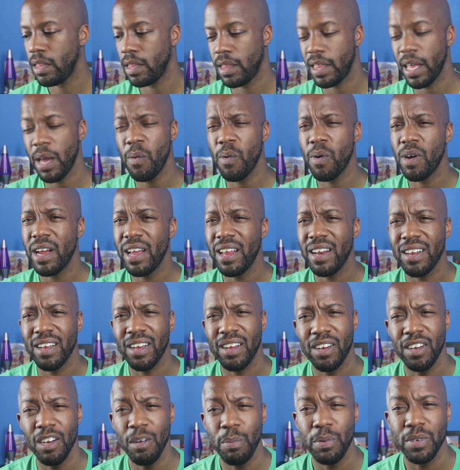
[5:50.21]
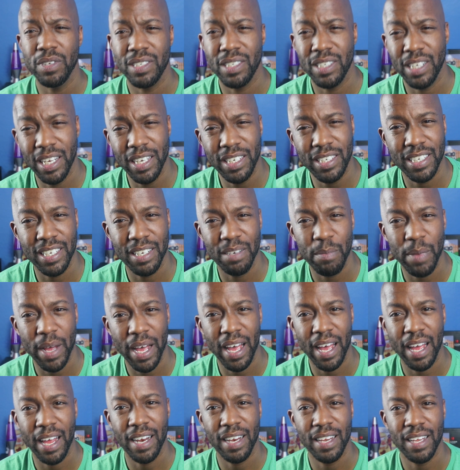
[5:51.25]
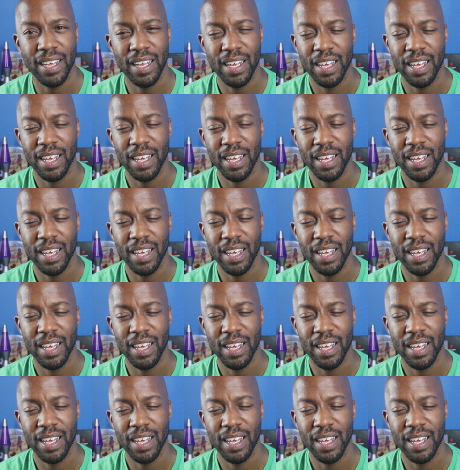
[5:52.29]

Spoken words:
they were in a good position, man.